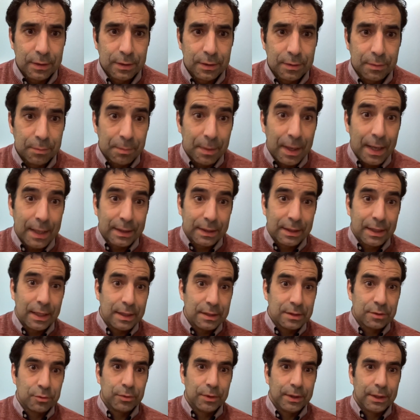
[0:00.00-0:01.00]
My
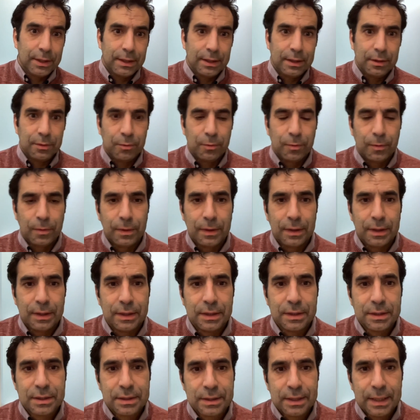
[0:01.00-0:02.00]
case really
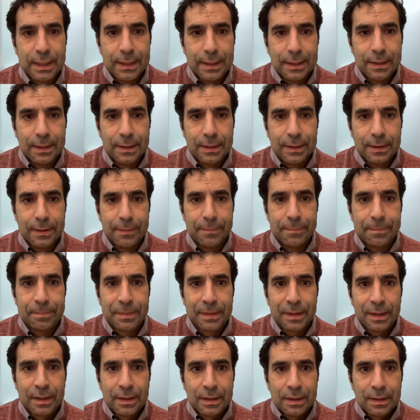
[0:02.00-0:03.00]
was the
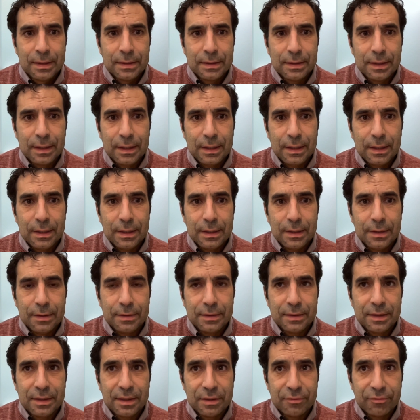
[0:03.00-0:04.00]

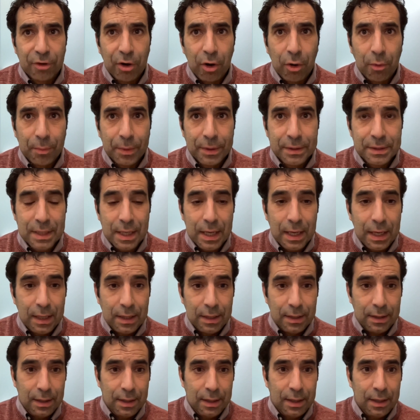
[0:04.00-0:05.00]
development
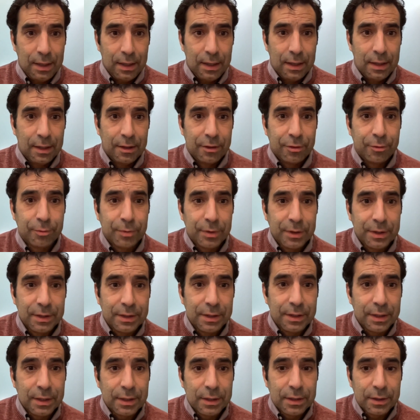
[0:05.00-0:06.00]
a
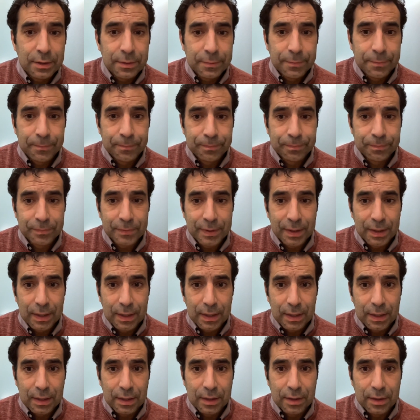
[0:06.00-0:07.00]
3D
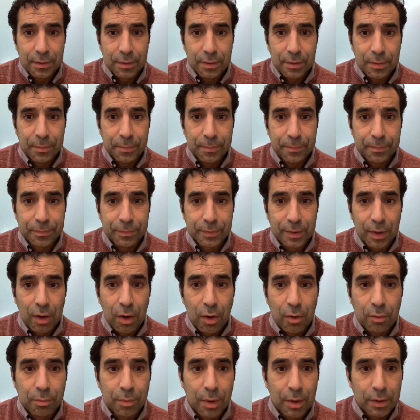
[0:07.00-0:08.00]

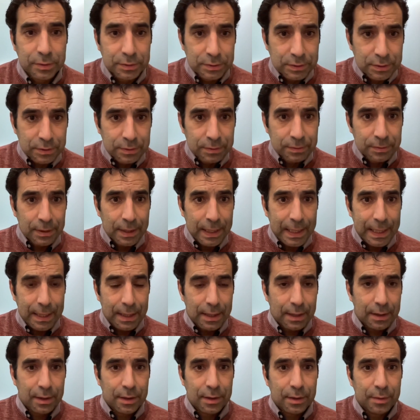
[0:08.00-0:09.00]
home mount
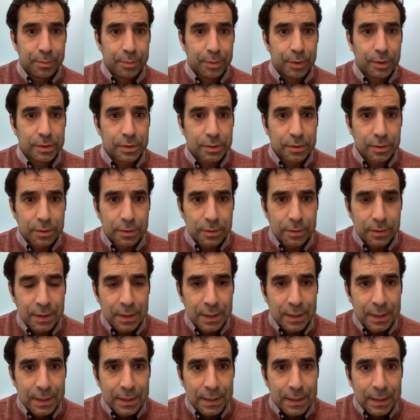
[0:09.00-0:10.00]
protocol,
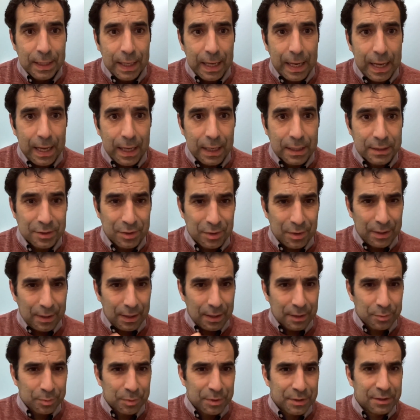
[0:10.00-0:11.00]

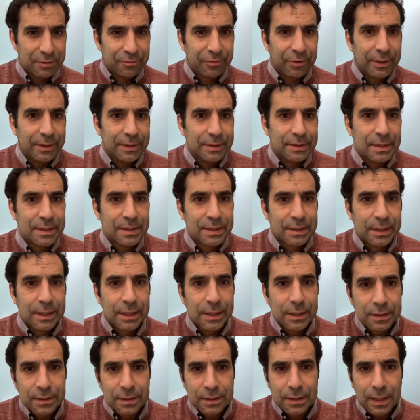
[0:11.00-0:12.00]
specifically in the
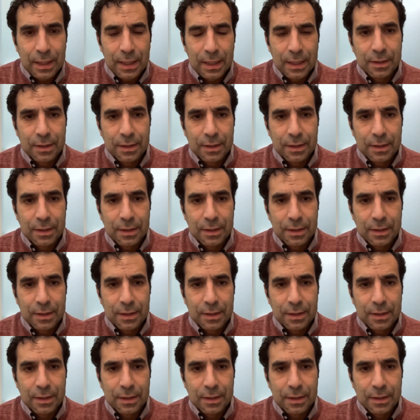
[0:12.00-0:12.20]
skin.